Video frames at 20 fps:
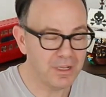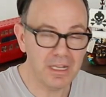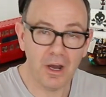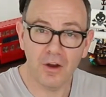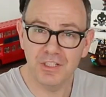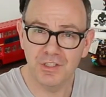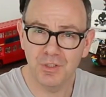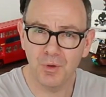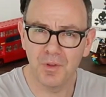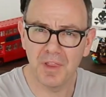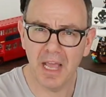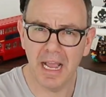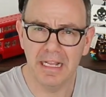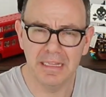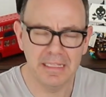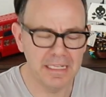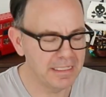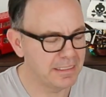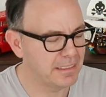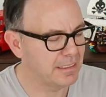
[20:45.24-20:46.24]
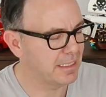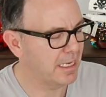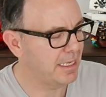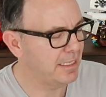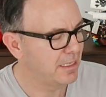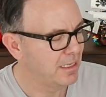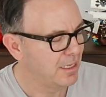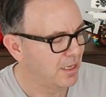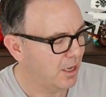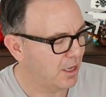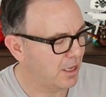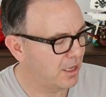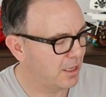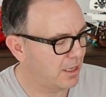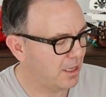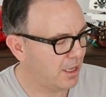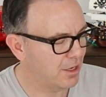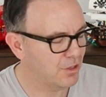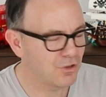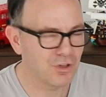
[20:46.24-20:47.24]
Now, I saw that in there today.
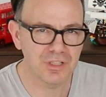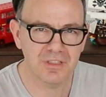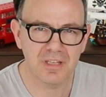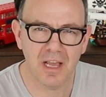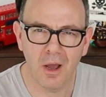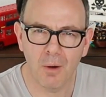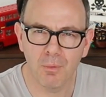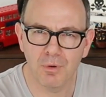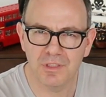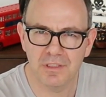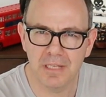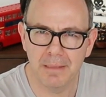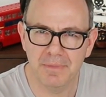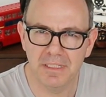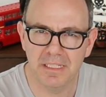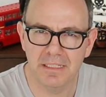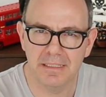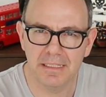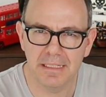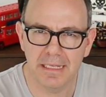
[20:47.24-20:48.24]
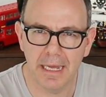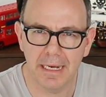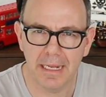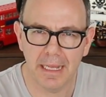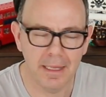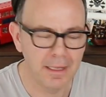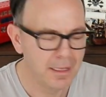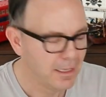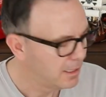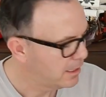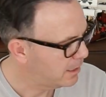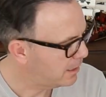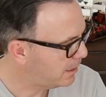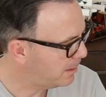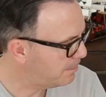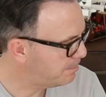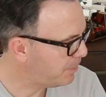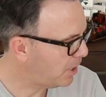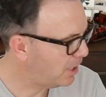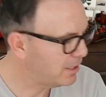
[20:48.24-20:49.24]
I've got to say, I was tempted to get it,
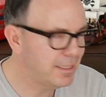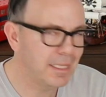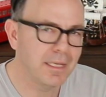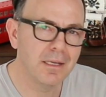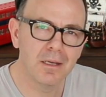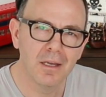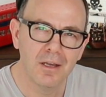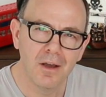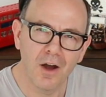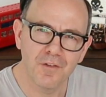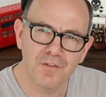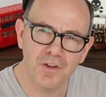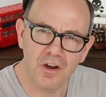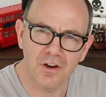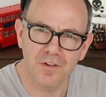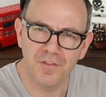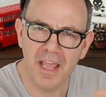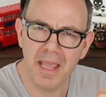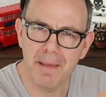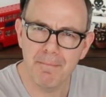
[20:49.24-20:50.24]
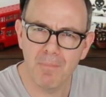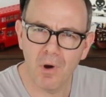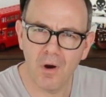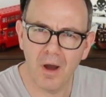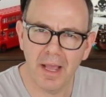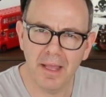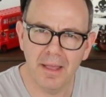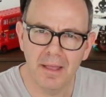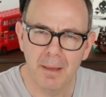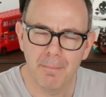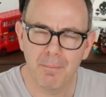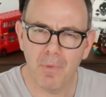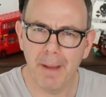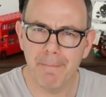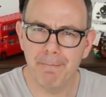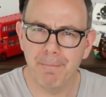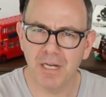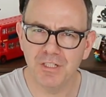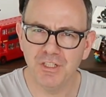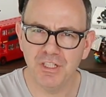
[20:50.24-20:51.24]
but I think I've kind of hit
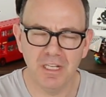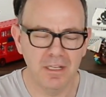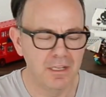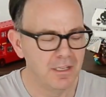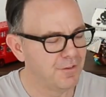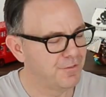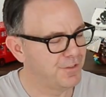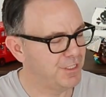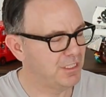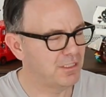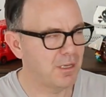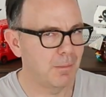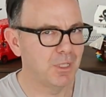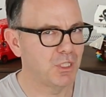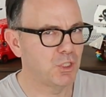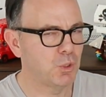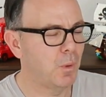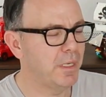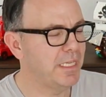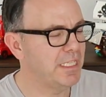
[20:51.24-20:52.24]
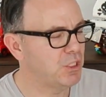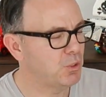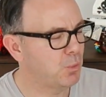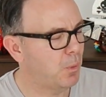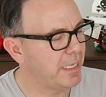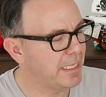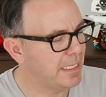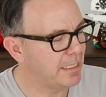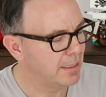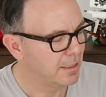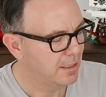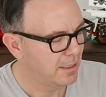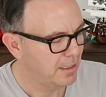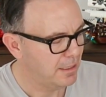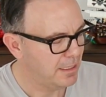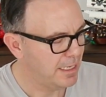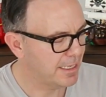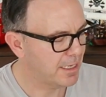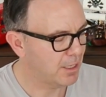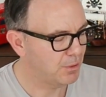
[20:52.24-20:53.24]
my budget for summer 2020
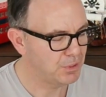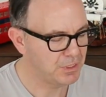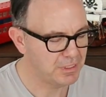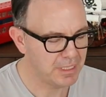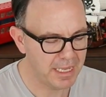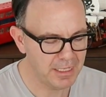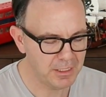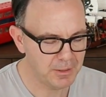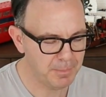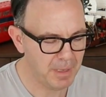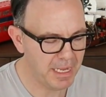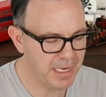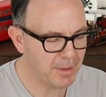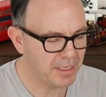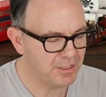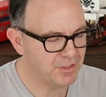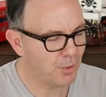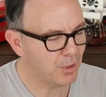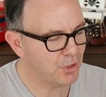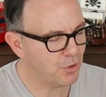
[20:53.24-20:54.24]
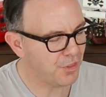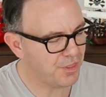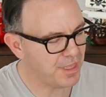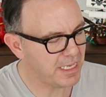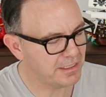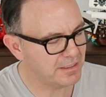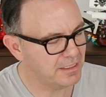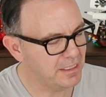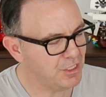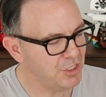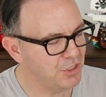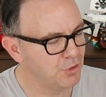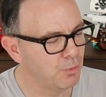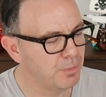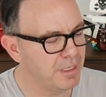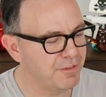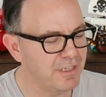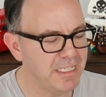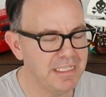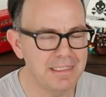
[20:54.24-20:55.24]
Lego sets. But anyway, so I got this, and this
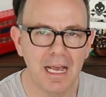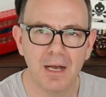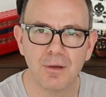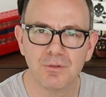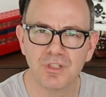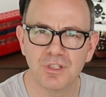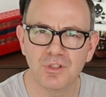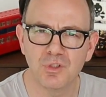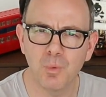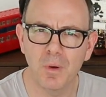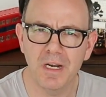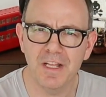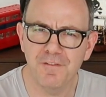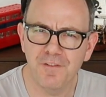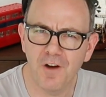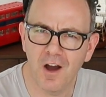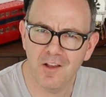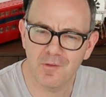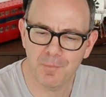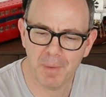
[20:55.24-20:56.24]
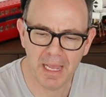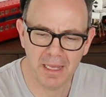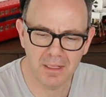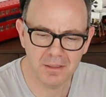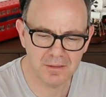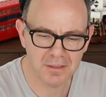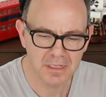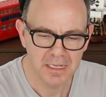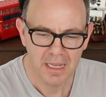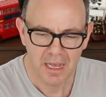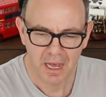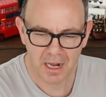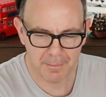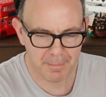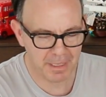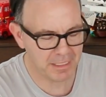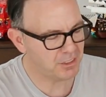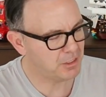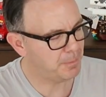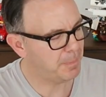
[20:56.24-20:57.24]
normally retails at £25, and I
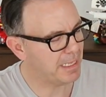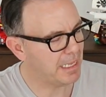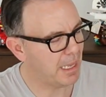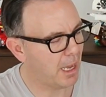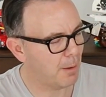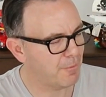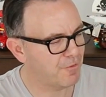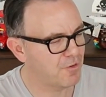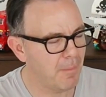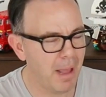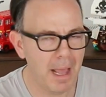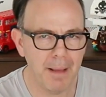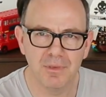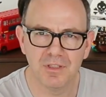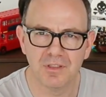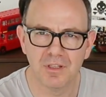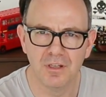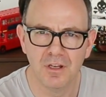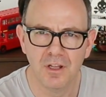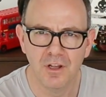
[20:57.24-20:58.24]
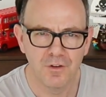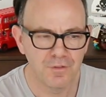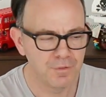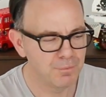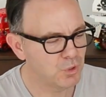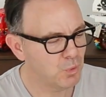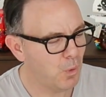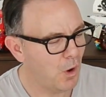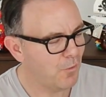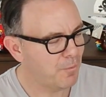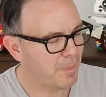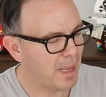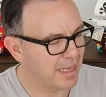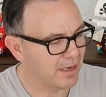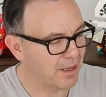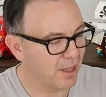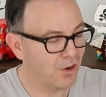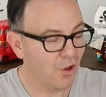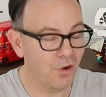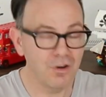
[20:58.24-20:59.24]
managed to pick it up from Amazon from £12.
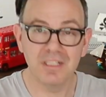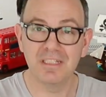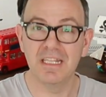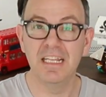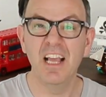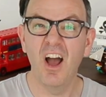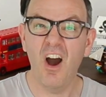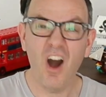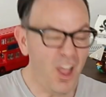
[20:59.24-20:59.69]
And honestly,